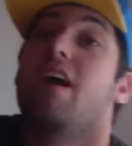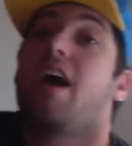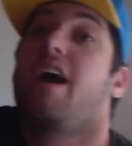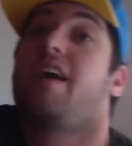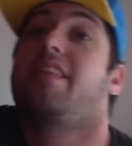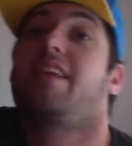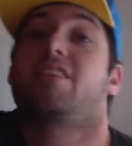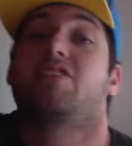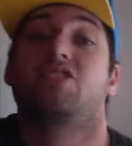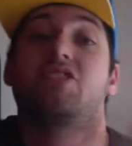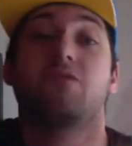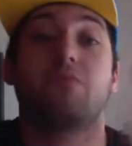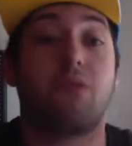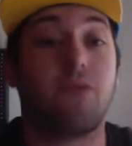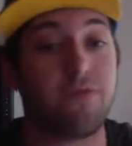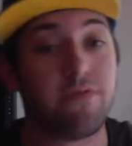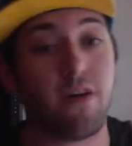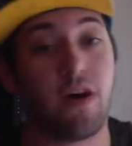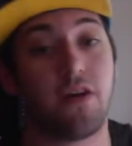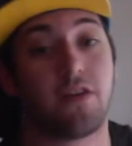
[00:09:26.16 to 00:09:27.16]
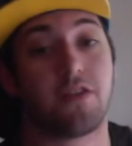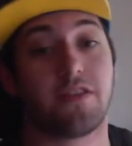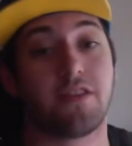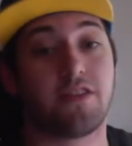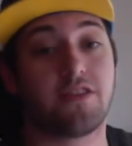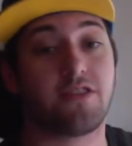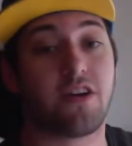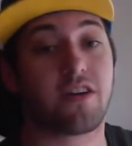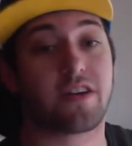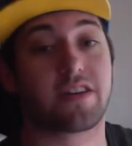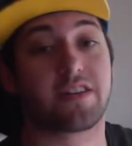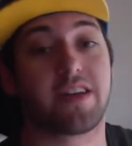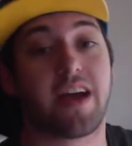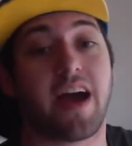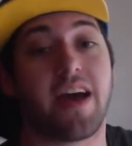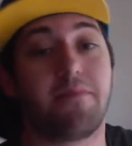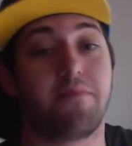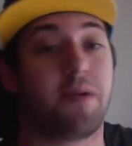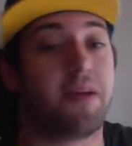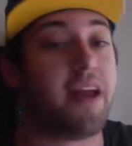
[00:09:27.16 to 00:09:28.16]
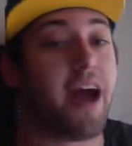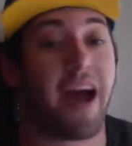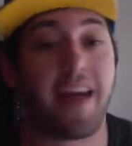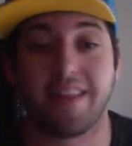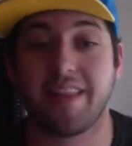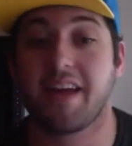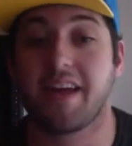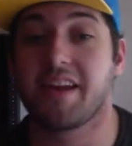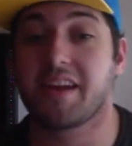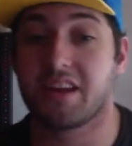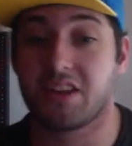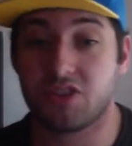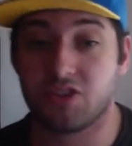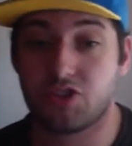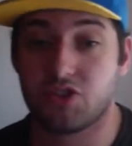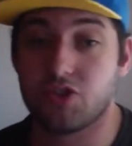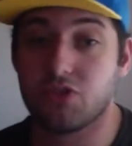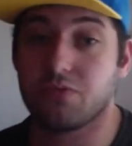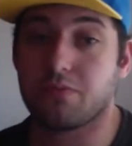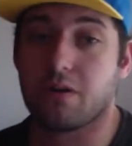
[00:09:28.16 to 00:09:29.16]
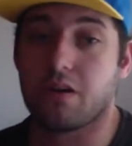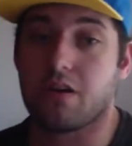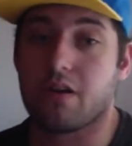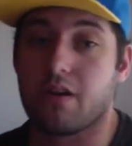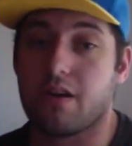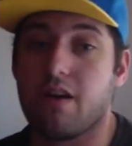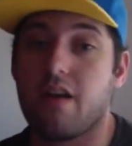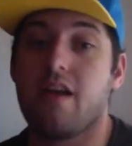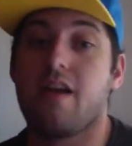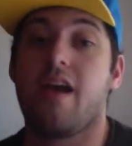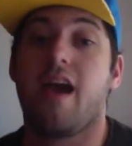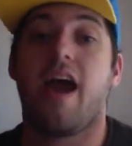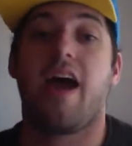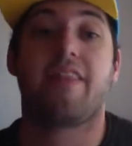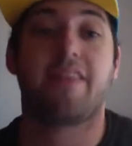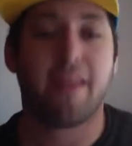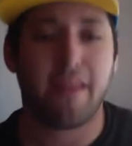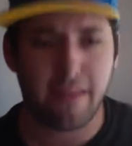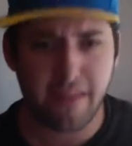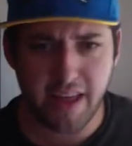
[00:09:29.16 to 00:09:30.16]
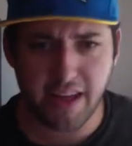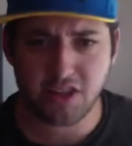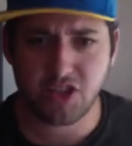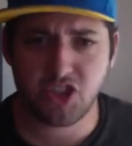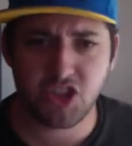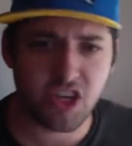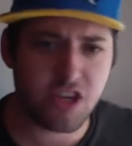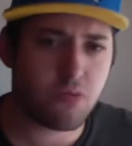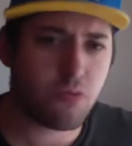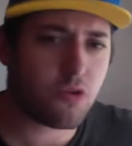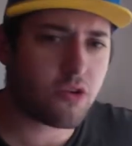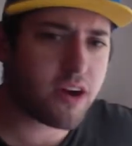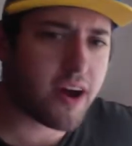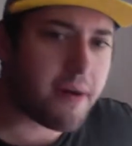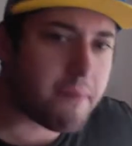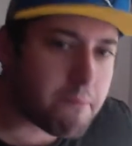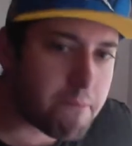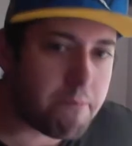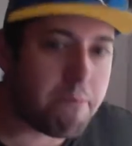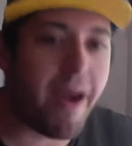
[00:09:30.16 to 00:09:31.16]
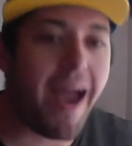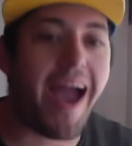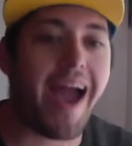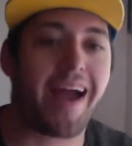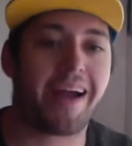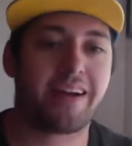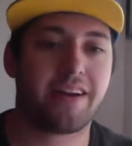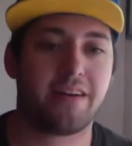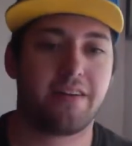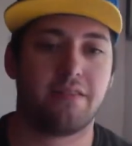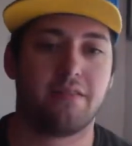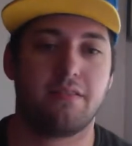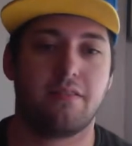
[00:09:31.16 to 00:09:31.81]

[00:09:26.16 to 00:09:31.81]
and that she will fall to the dark side but not let it consume her, and then that she will come back